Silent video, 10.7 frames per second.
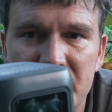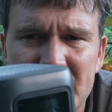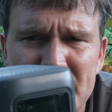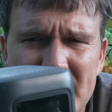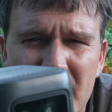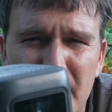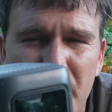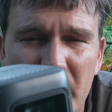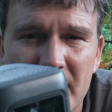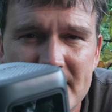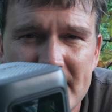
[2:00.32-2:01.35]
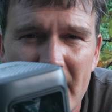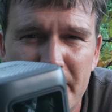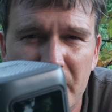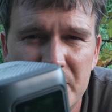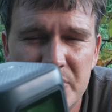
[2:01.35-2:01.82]
It seems kind of pointless to
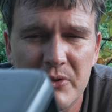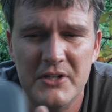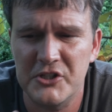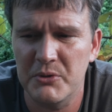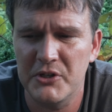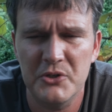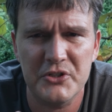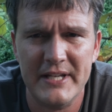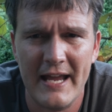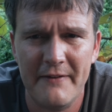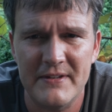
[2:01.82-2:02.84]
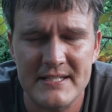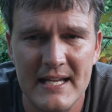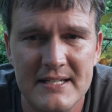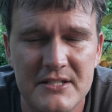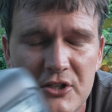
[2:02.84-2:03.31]
have Bluetooth because you would usually have this
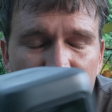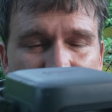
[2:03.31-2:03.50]
next to you.